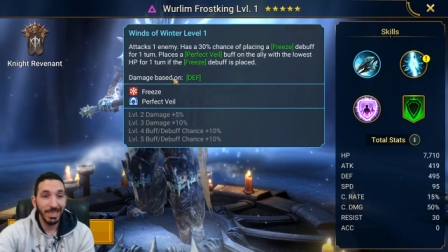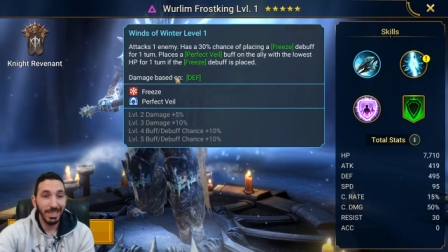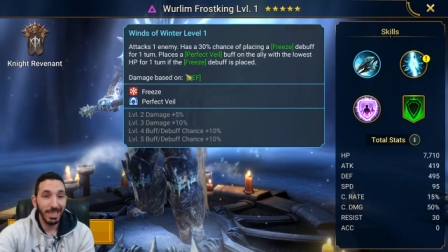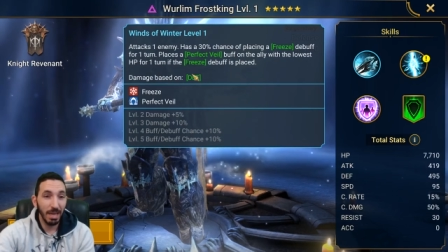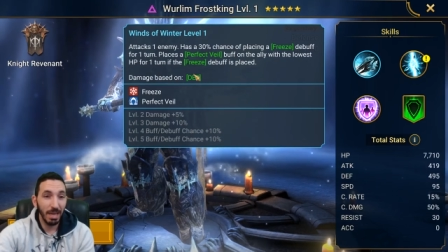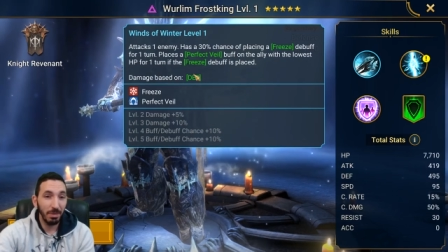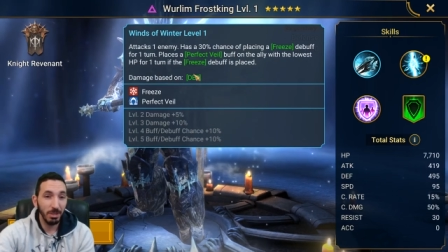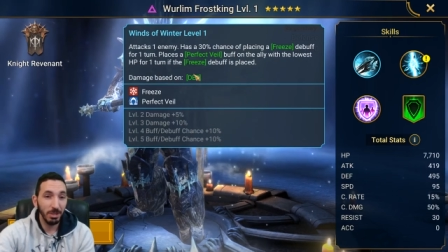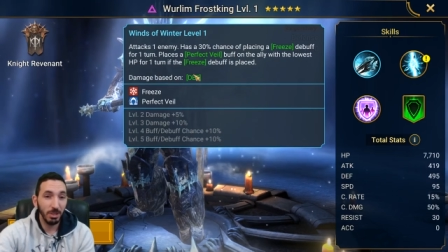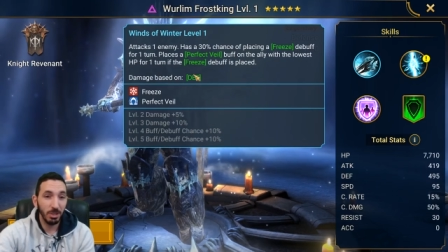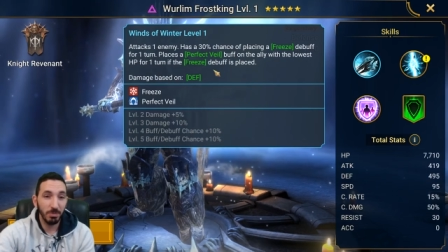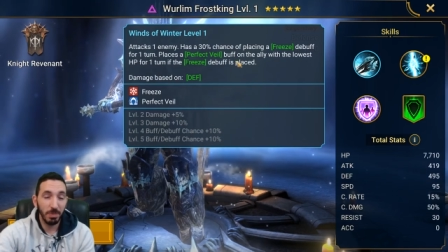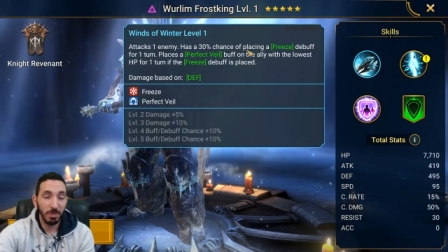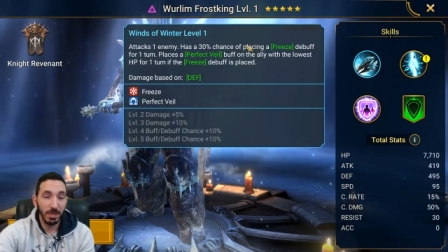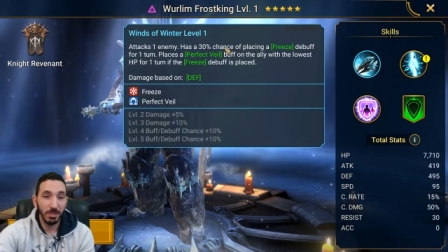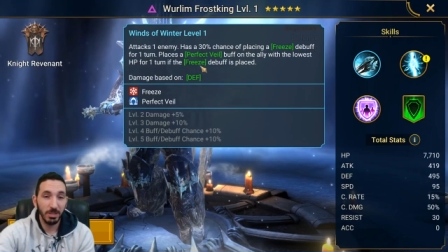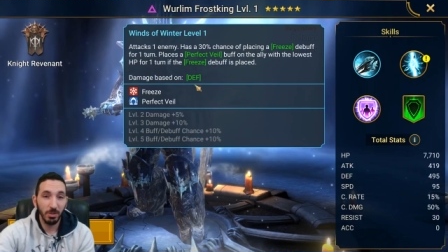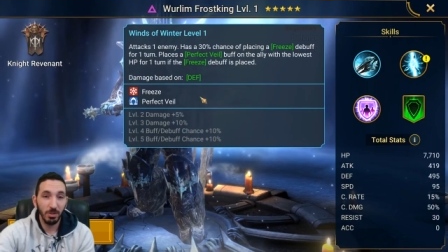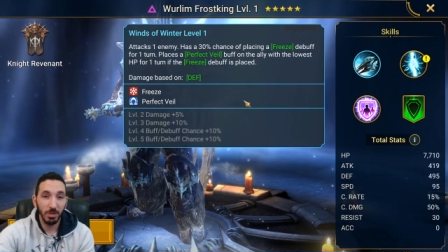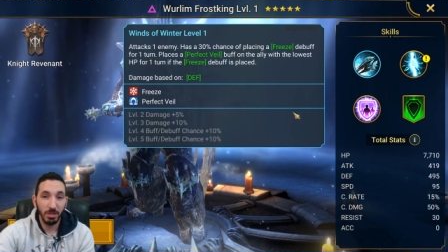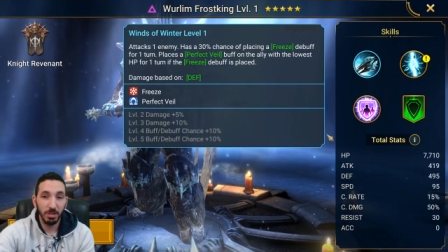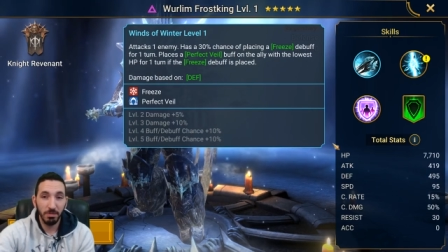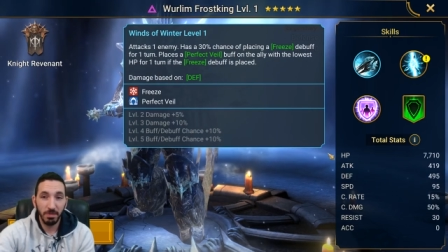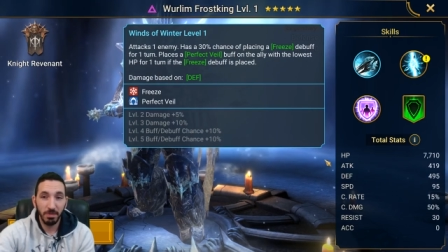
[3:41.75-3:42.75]
Damage is
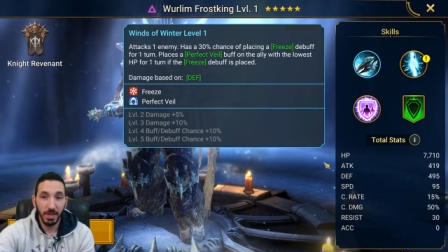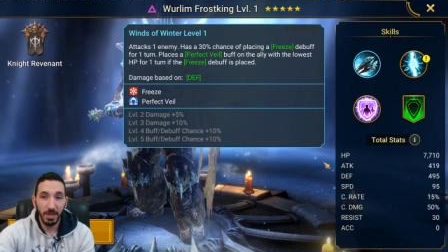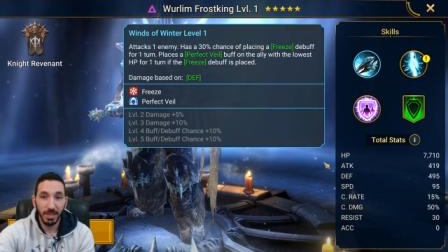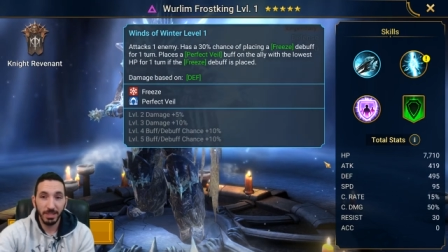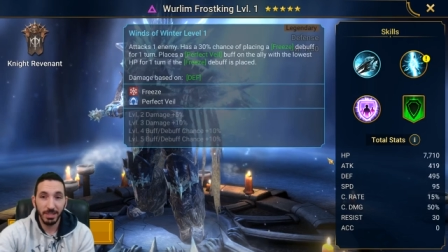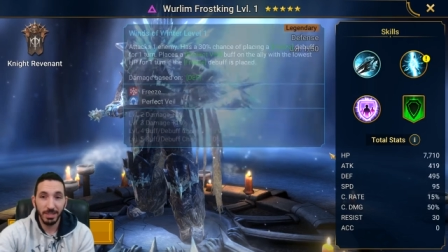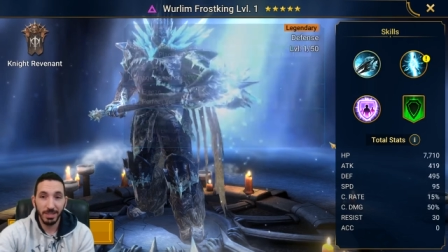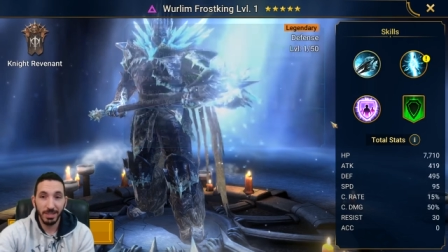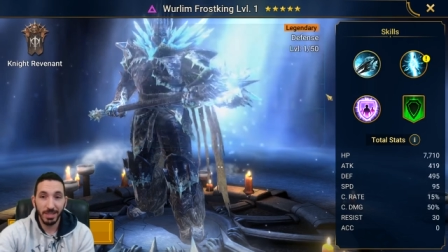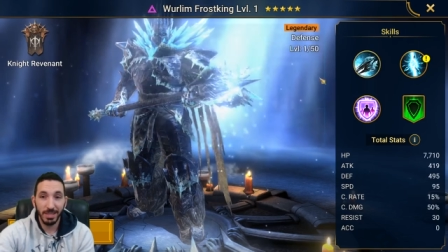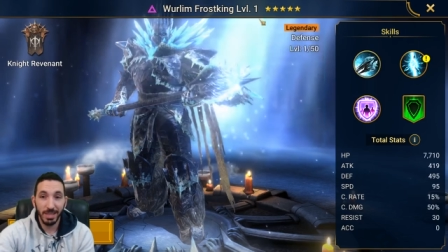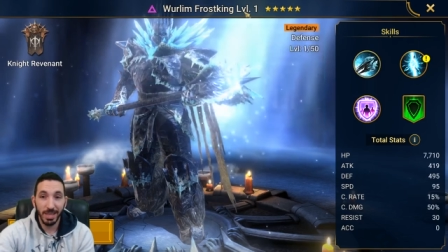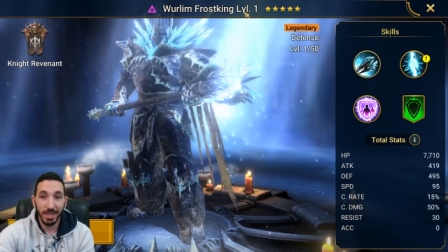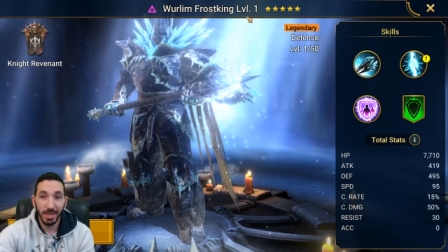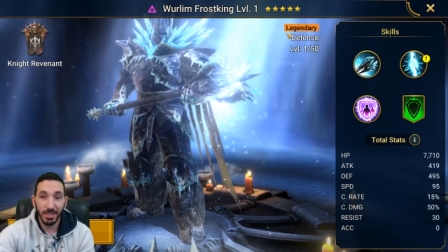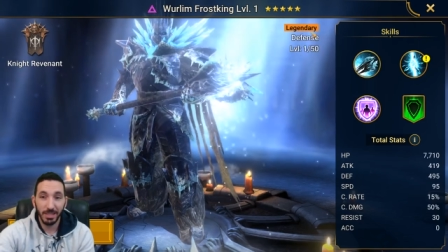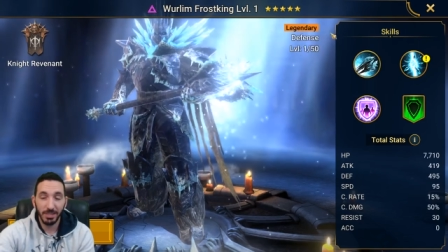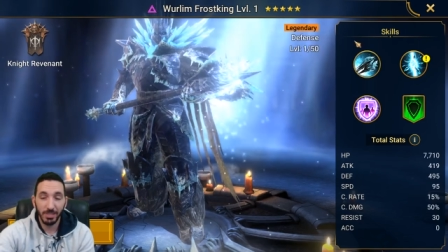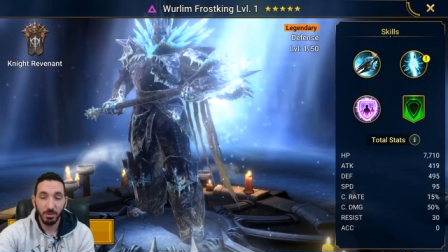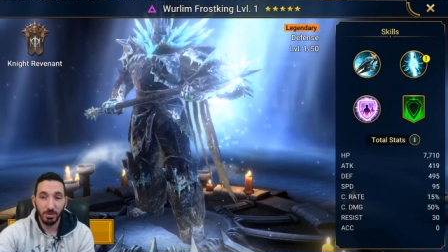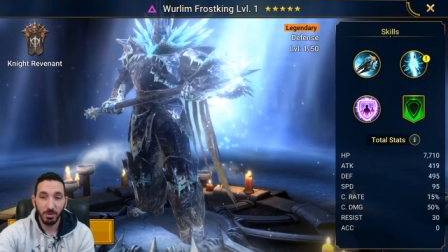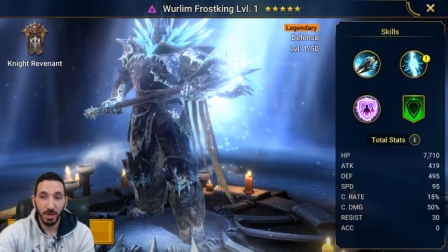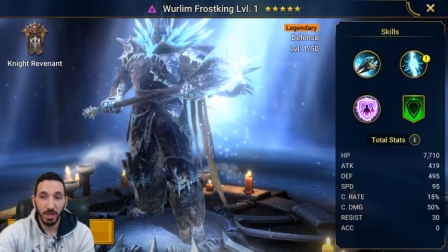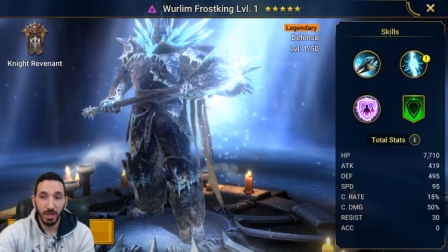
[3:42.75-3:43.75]
based on defense. That
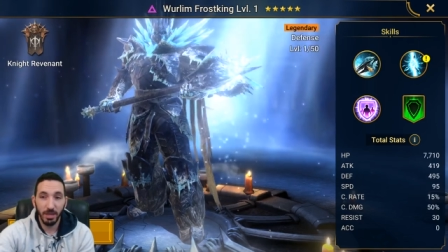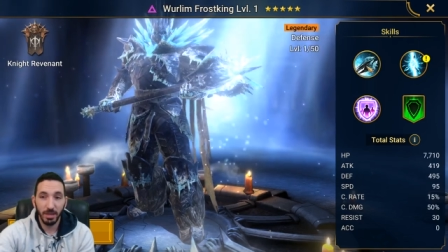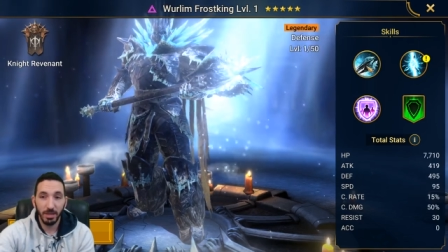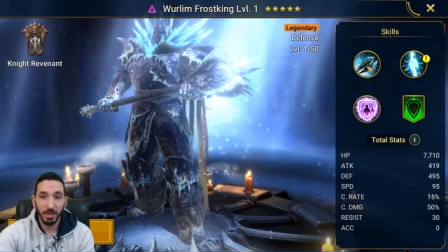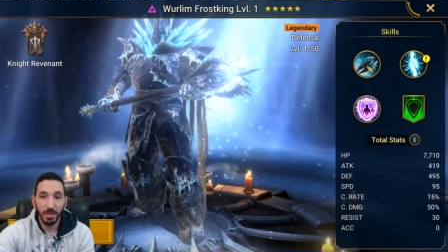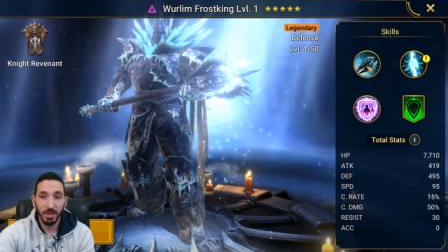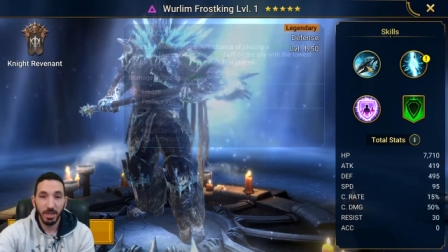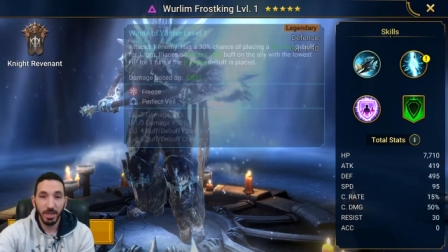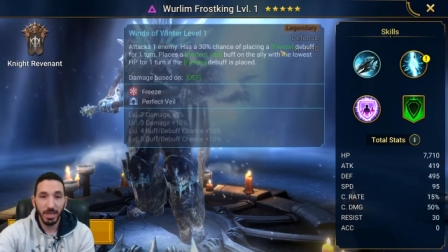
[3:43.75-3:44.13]
is great.